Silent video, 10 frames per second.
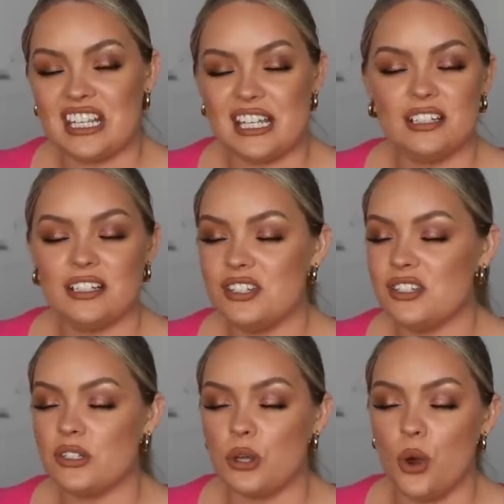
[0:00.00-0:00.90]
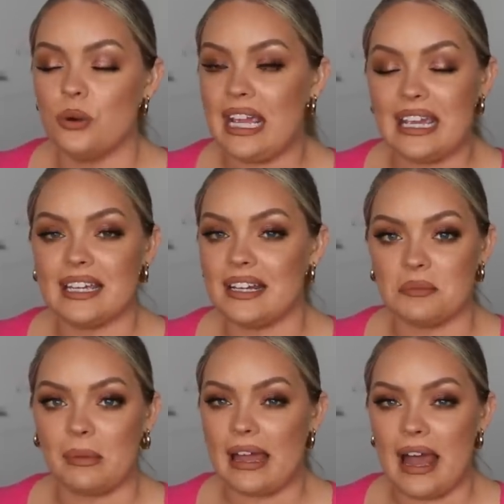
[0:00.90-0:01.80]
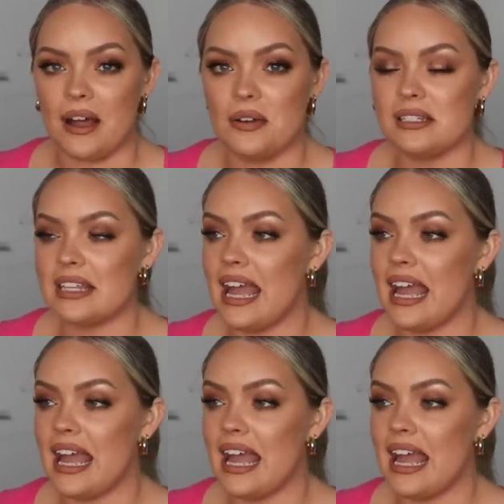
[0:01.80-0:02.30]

it looked so naked in my house